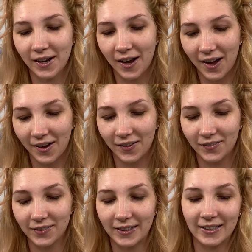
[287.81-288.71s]
of
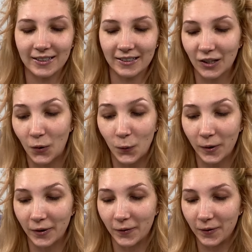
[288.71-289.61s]
the
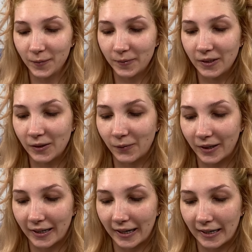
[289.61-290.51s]
oil, we're
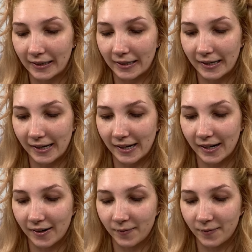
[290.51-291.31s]
gonna get the